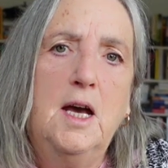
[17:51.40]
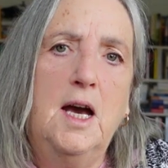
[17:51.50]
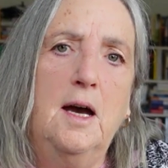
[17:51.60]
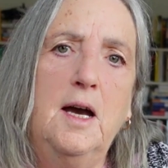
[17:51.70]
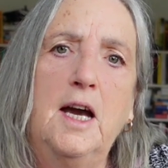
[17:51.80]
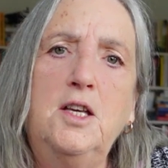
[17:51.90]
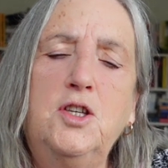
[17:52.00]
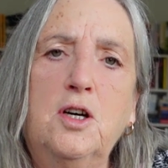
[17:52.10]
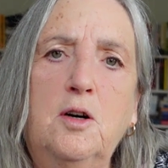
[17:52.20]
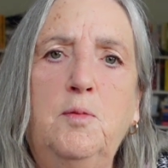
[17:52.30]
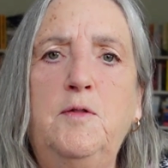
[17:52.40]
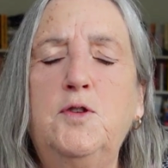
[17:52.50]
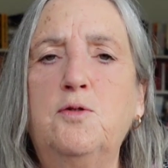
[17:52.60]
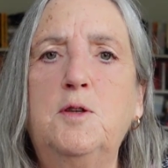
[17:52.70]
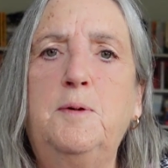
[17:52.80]
HR, we've
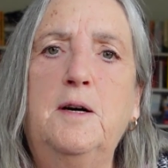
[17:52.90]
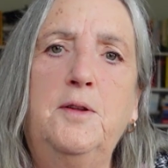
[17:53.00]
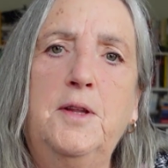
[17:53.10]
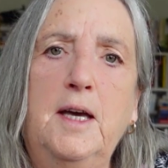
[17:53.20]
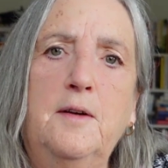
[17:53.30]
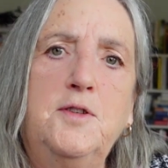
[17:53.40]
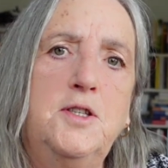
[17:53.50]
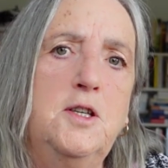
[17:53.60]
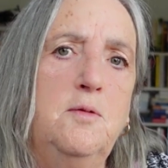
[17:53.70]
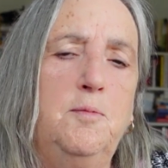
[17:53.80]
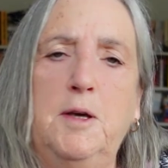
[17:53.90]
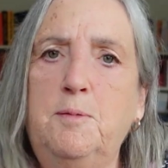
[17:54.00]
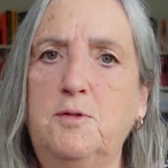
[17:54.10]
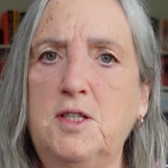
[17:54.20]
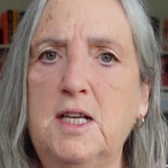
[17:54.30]
talked about, they have to deal with
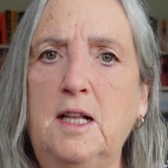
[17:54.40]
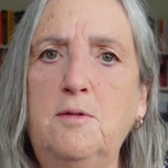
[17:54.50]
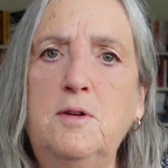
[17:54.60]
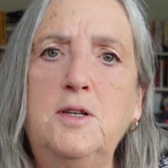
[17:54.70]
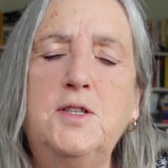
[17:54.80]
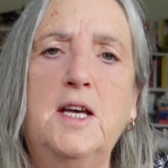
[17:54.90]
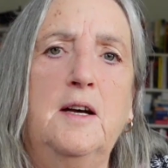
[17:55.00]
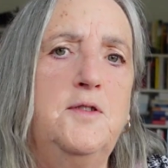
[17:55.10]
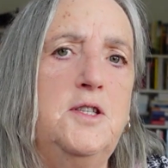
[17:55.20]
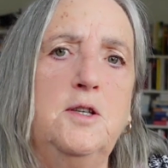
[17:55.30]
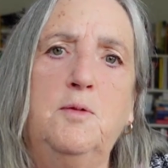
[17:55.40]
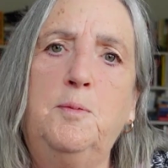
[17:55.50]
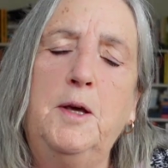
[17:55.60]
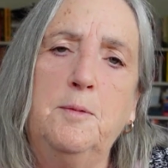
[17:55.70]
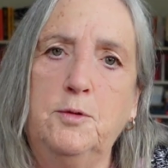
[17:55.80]
people's salaries, they have to deal with
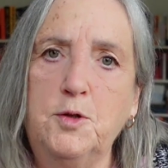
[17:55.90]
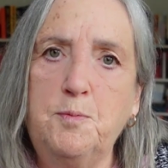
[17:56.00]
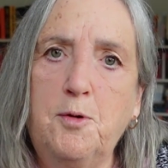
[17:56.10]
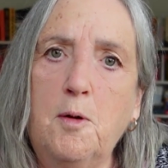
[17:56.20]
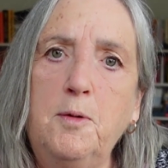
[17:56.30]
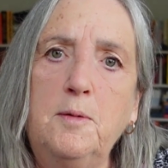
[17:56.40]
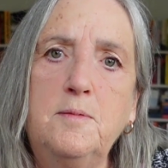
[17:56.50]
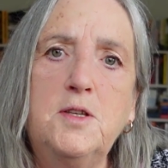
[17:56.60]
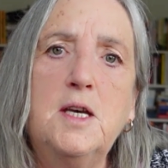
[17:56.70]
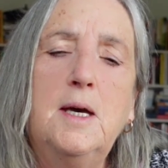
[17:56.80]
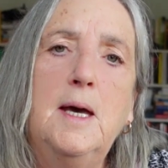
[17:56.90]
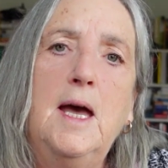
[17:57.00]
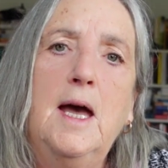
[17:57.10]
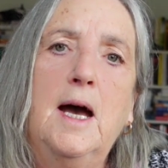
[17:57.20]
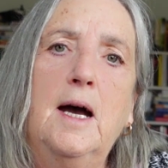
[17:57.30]
people's problems,
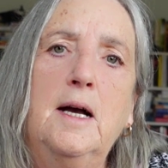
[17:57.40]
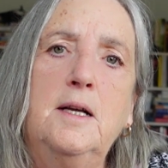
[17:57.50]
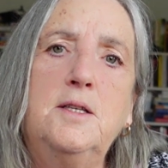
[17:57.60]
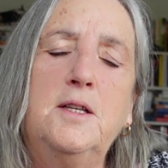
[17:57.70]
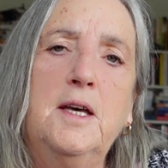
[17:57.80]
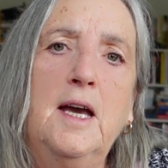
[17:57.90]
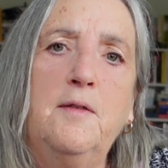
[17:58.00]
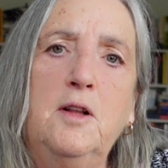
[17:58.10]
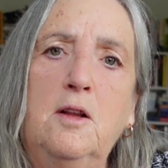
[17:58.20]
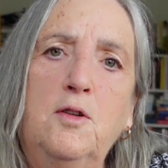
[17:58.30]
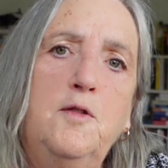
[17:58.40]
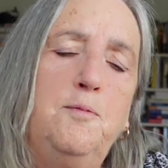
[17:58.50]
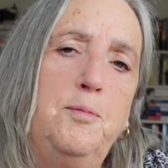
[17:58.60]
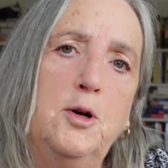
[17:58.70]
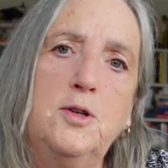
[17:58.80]
and they have a lot
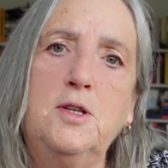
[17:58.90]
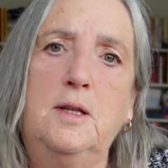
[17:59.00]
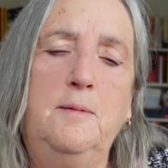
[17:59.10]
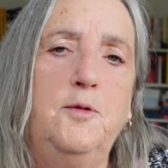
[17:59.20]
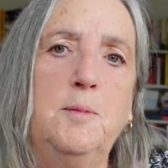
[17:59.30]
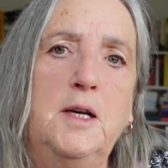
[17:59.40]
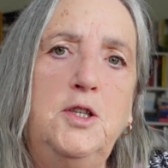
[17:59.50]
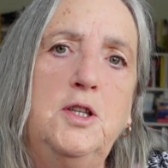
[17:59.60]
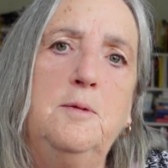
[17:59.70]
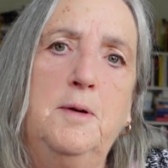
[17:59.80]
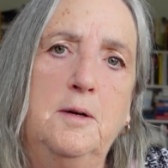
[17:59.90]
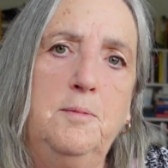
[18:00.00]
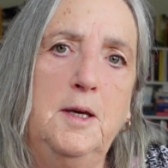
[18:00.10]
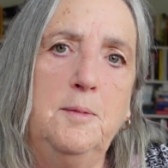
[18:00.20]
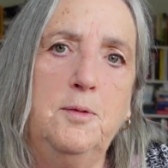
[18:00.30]
of personal information about
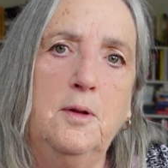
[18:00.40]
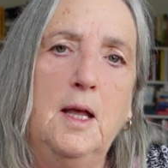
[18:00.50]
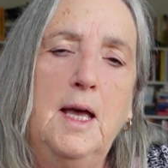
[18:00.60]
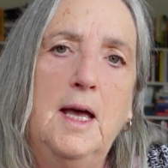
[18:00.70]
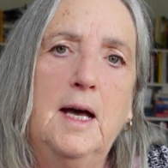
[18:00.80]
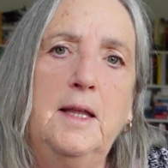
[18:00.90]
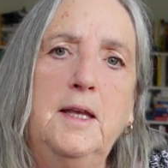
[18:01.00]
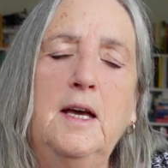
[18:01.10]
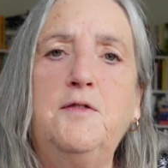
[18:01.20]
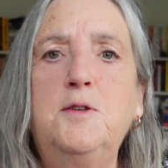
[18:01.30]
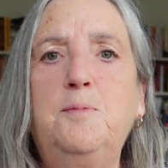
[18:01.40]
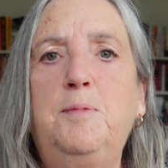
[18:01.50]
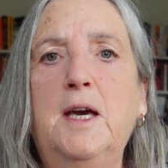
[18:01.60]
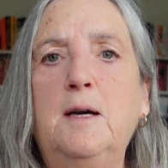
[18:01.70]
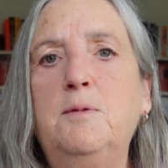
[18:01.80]
people, and they have to
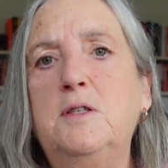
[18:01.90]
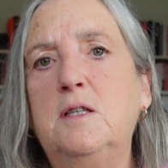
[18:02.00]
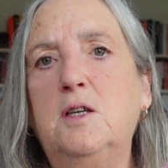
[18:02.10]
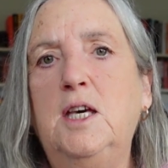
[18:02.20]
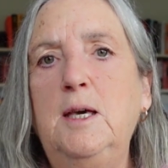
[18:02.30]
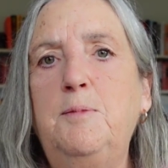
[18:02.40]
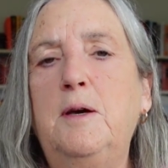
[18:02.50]
be able to keep